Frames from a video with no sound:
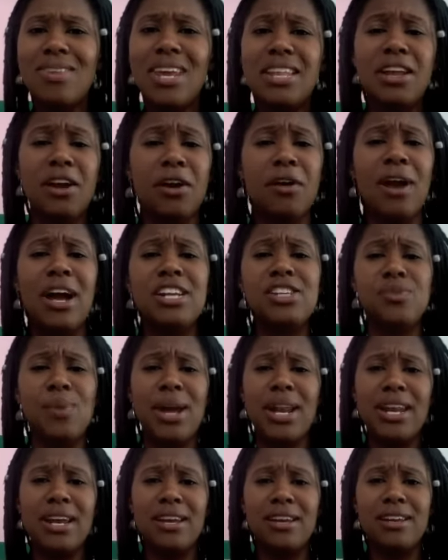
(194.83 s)

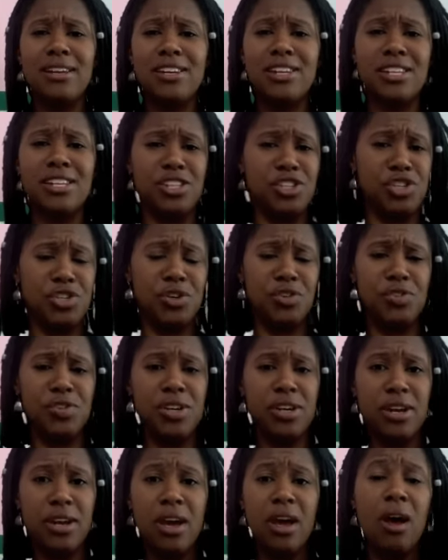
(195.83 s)
graduating
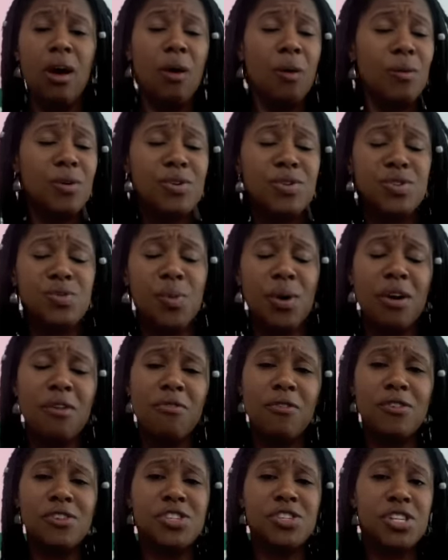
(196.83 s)
children, which is
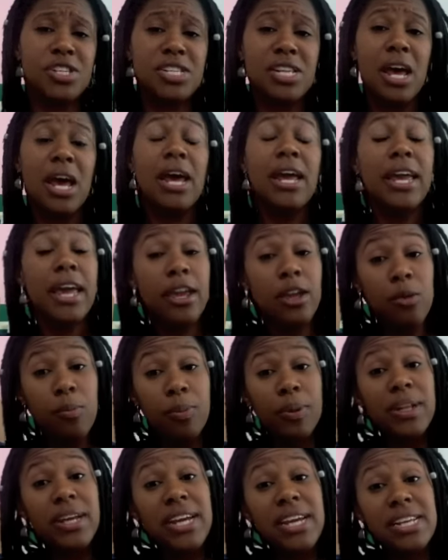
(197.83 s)
wonderful. It's just, can you
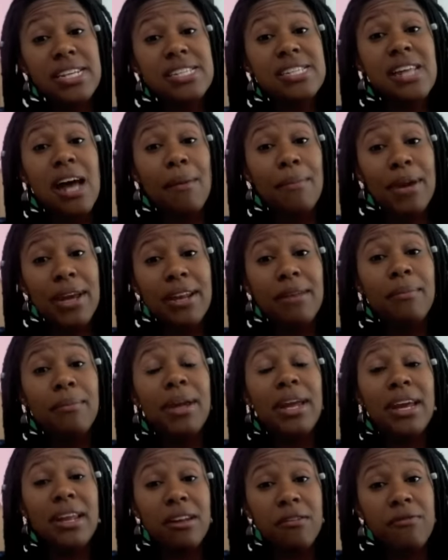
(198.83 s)
please stop hitting
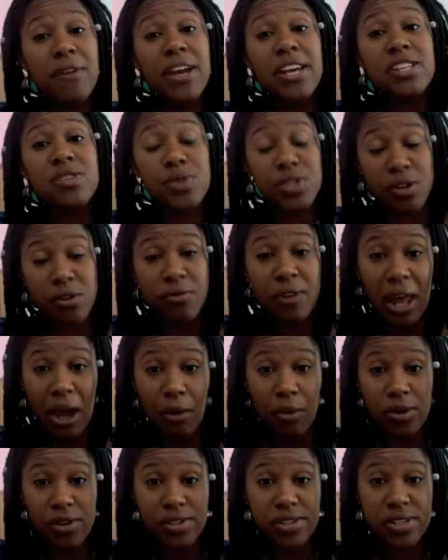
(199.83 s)
me in the face with your
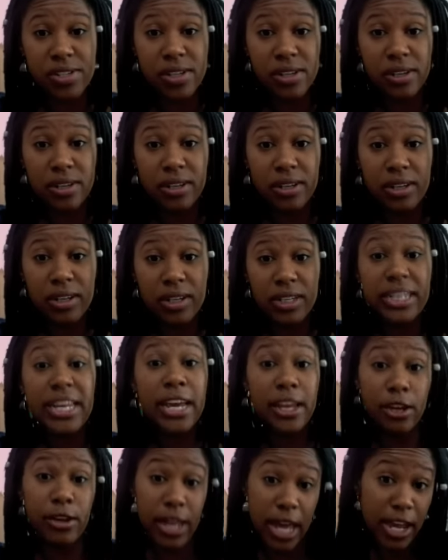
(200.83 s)
flowers?
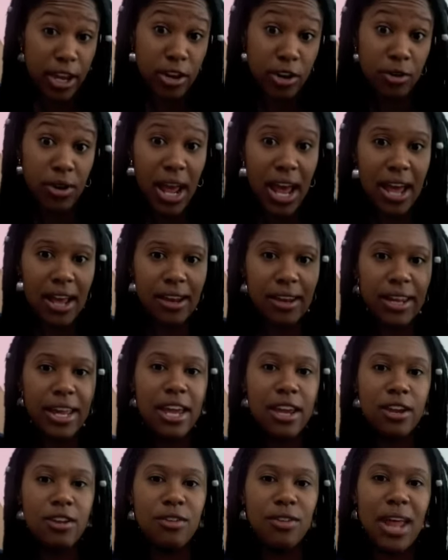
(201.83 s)
Can you do that?
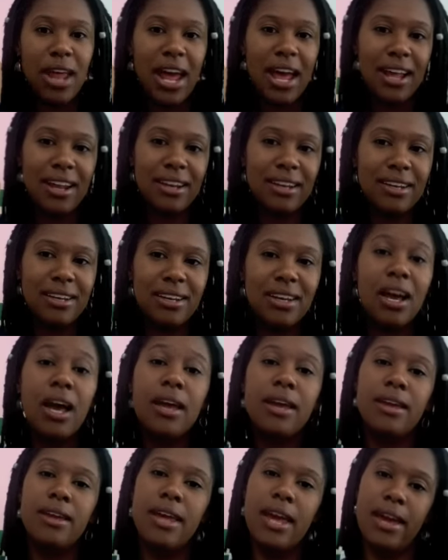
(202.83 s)
Can you do that?
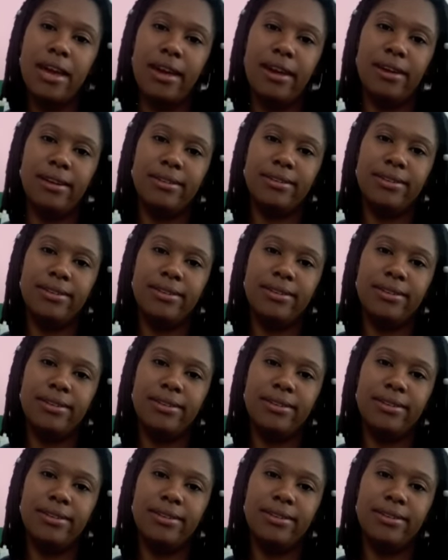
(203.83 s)
Yeah.